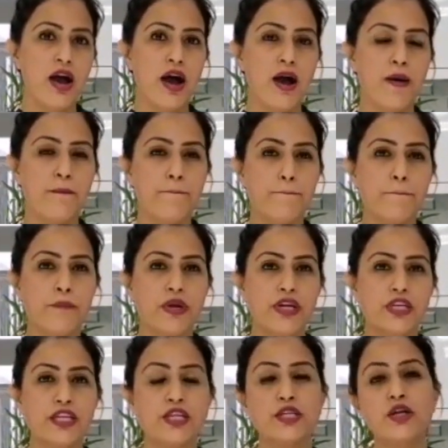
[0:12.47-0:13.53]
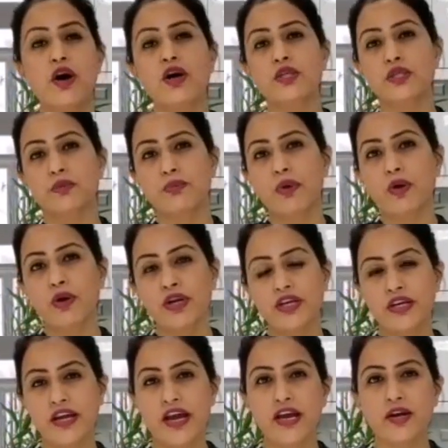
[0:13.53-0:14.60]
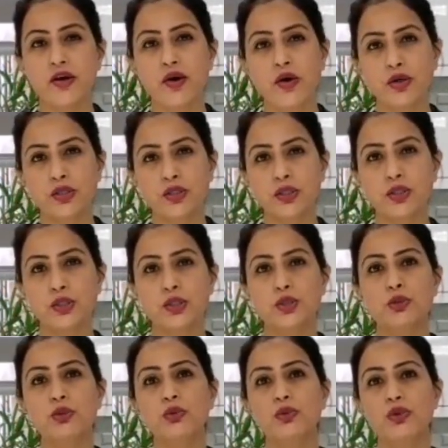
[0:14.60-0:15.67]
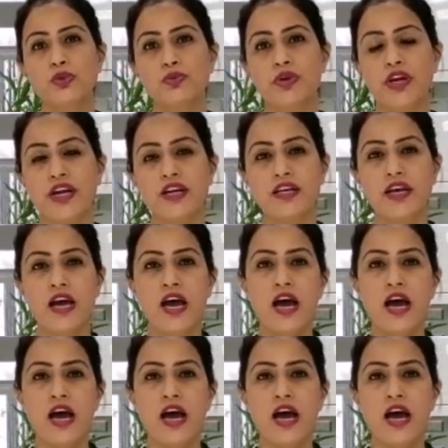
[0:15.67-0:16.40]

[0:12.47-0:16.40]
um, detox your body and also to lose weight